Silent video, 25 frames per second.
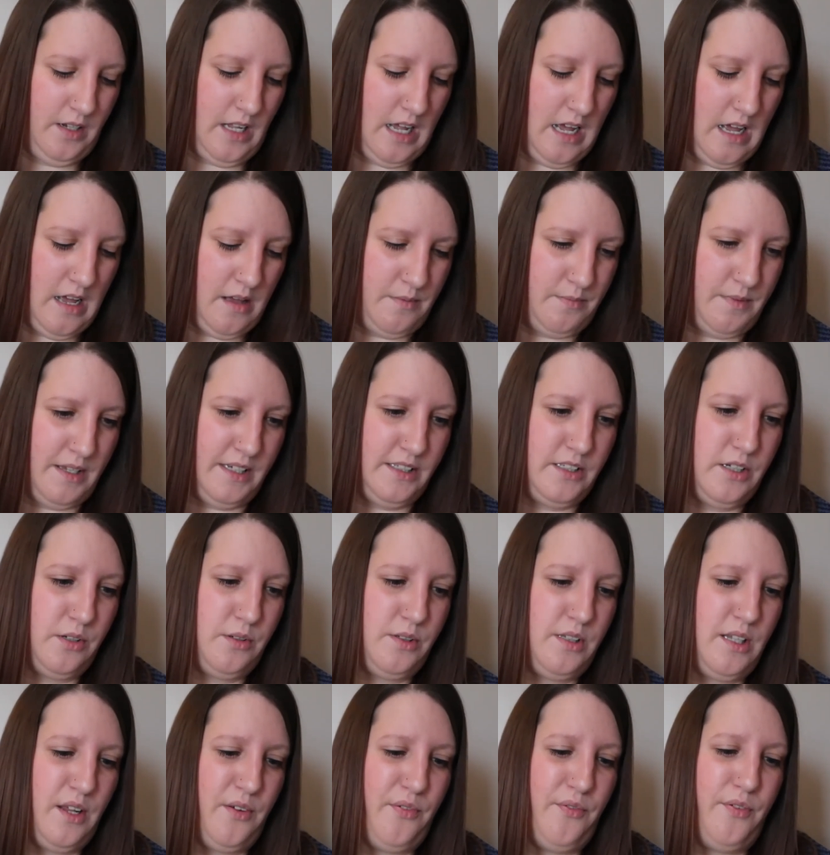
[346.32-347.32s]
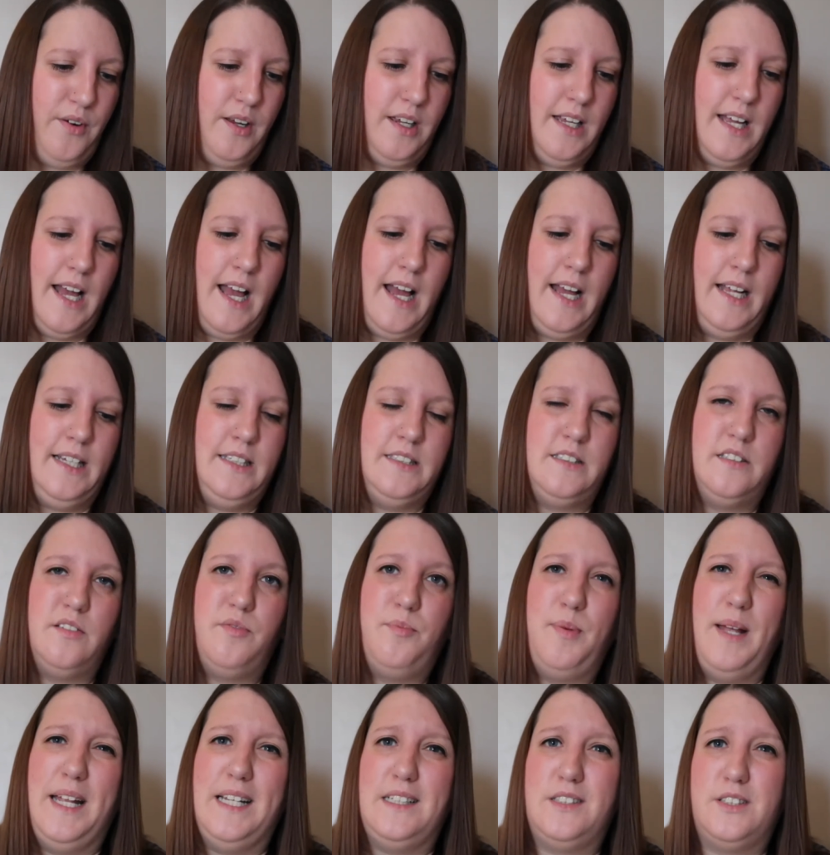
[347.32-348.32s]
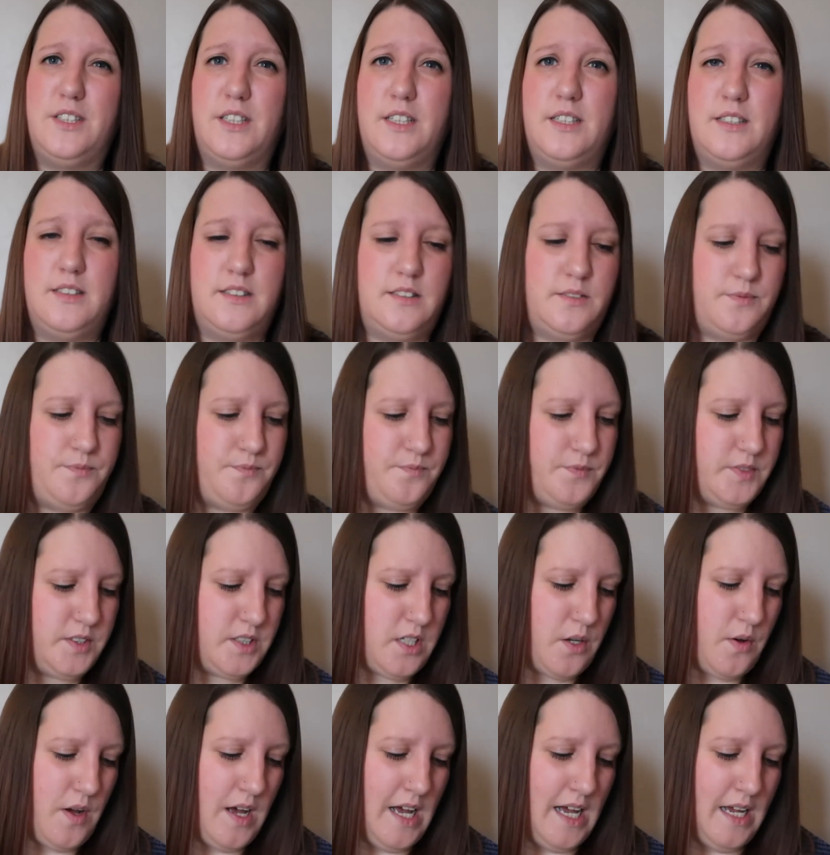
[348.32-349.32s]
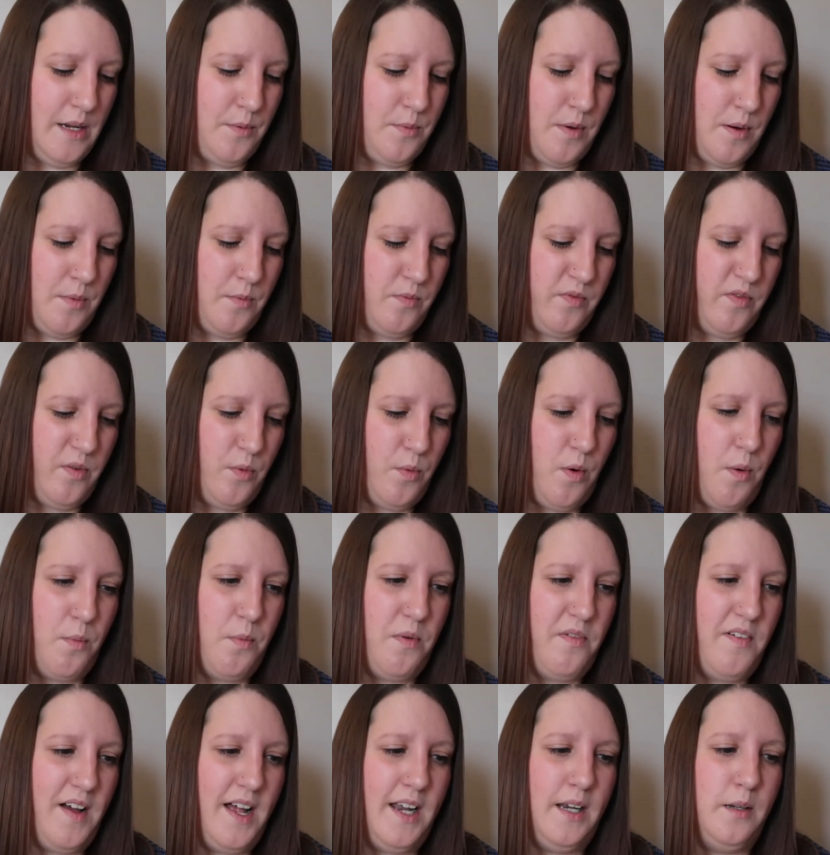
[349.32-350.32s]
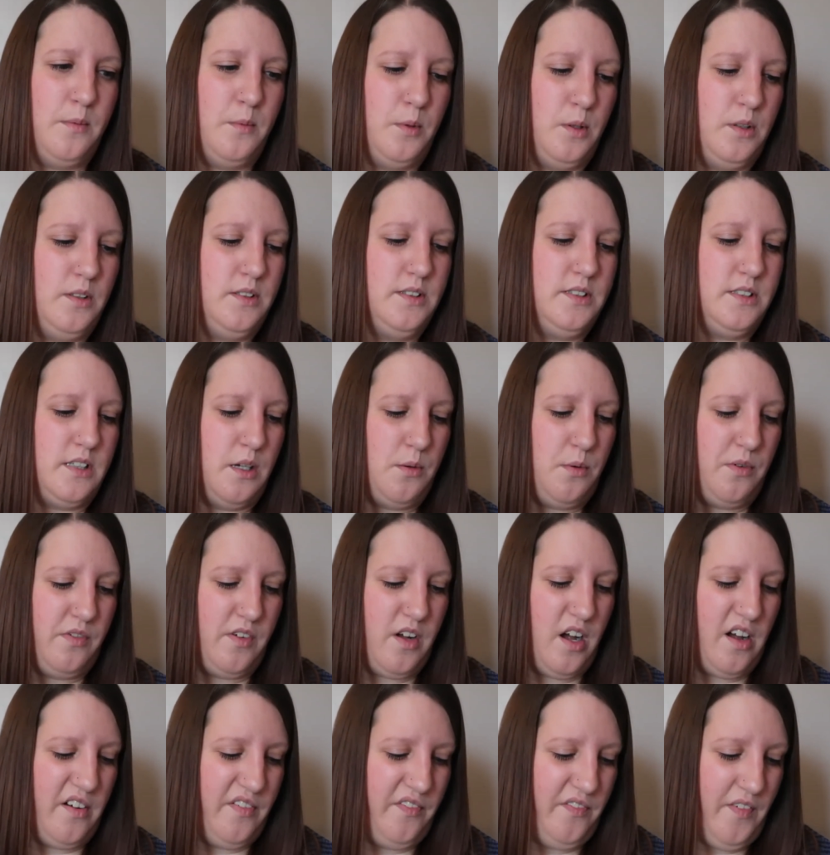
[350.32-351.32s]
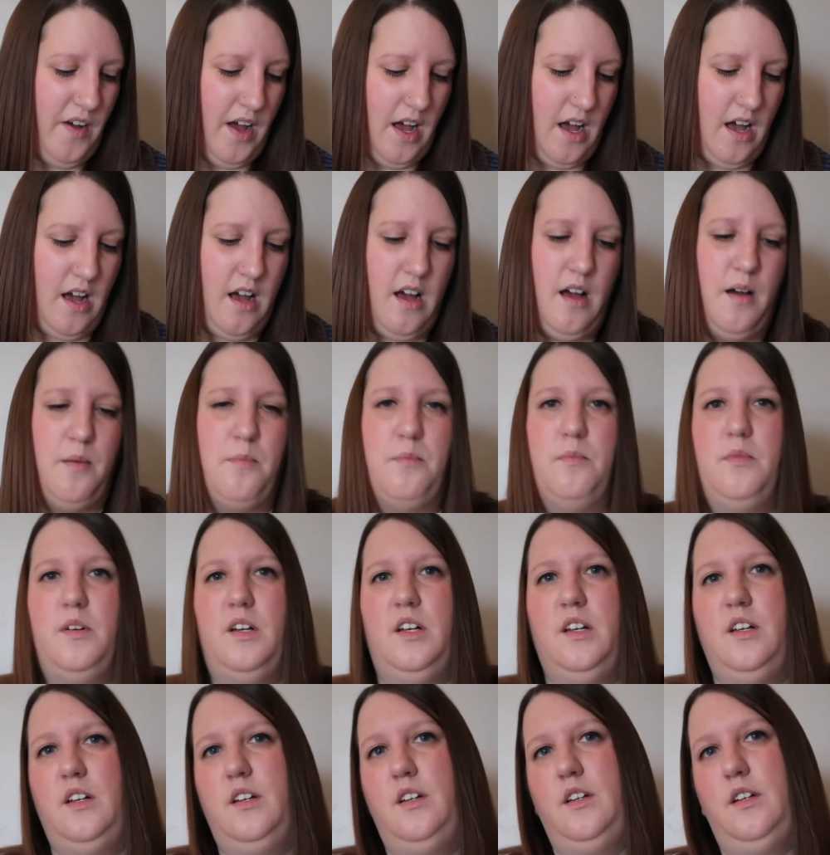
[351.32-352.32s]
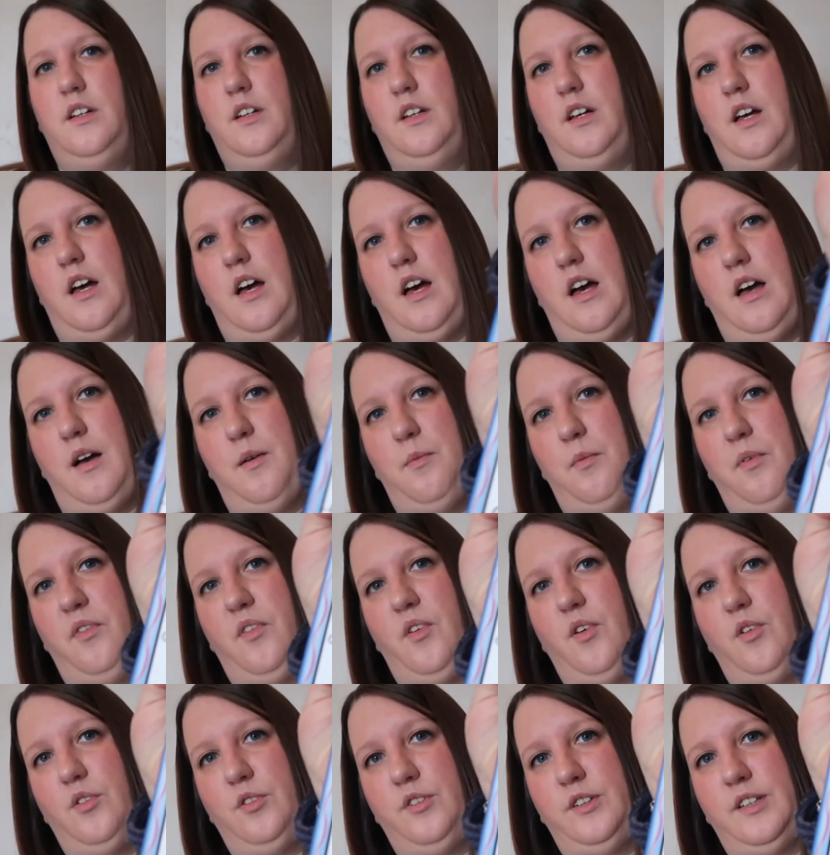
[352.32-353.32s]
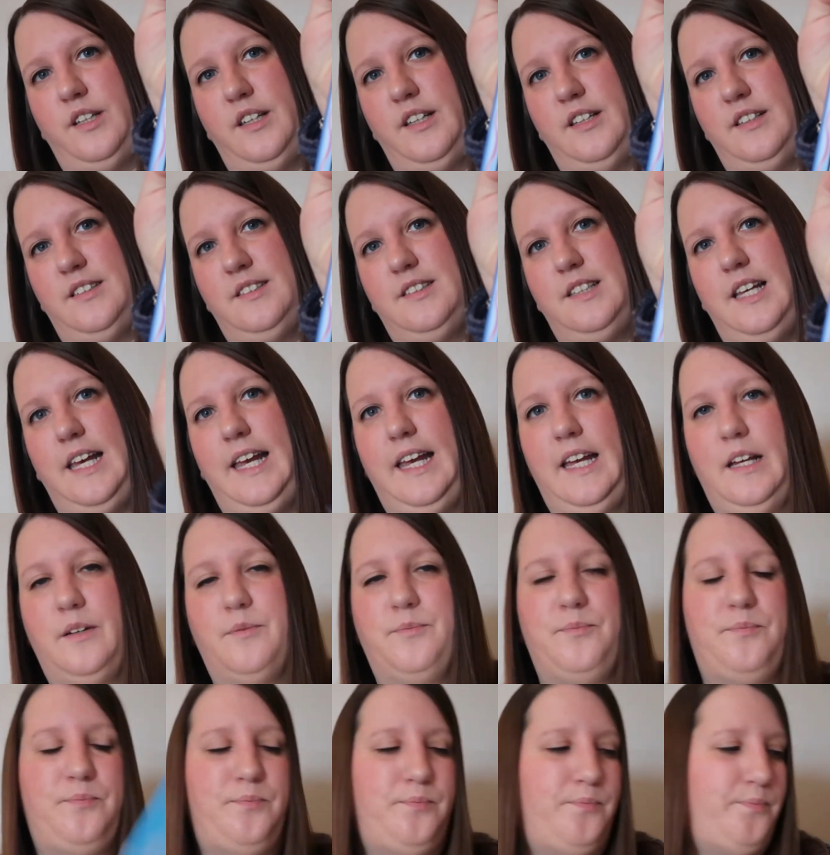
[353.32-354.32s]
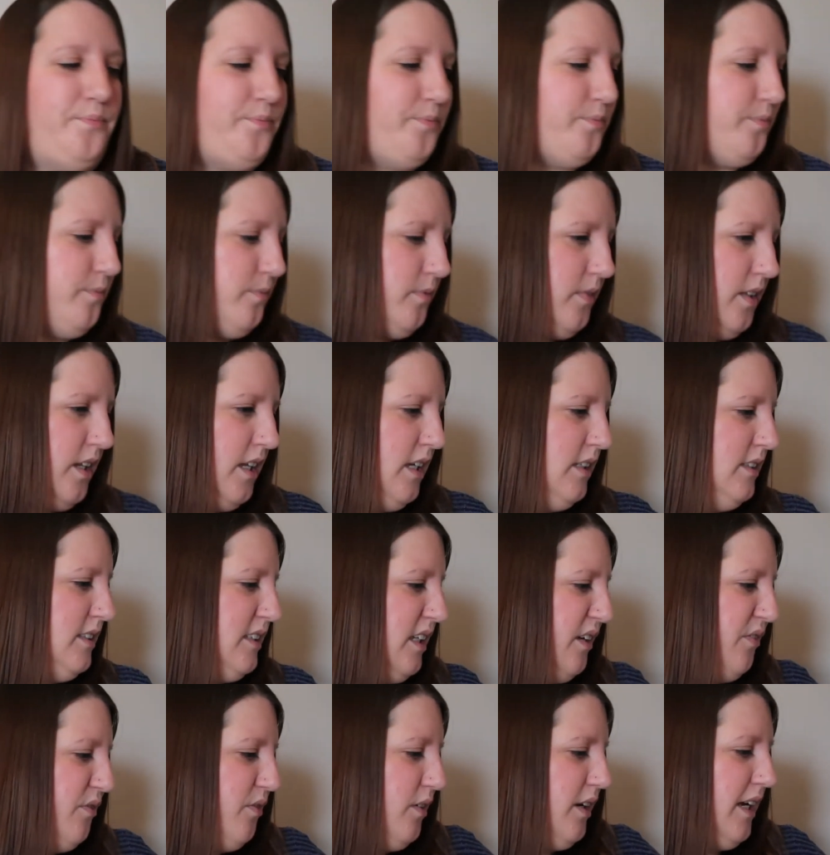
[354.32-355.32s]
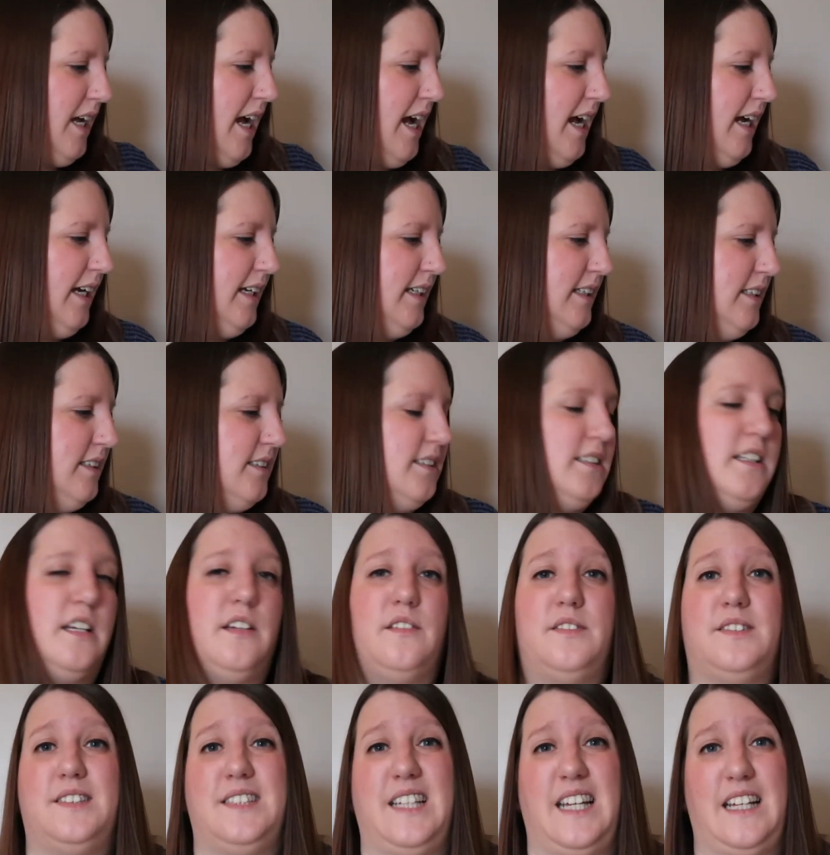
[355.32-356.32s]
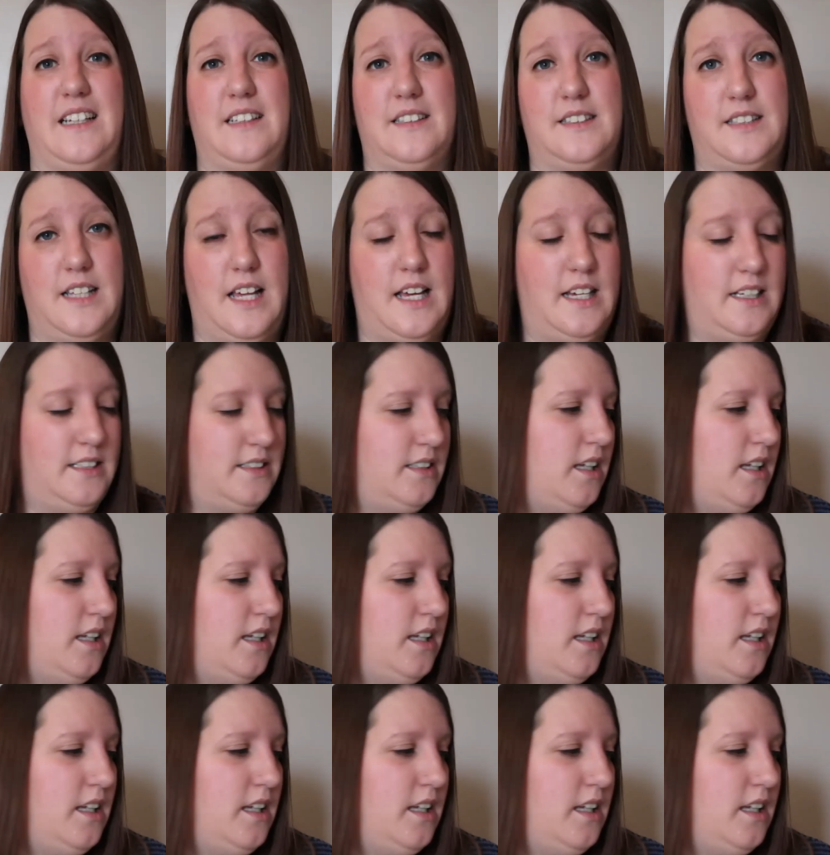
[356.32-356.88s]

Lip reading: And they do different kinds of pictures. So I went for one with animals, so we've got a farm, we've got under the sea, different kinds of scenes there.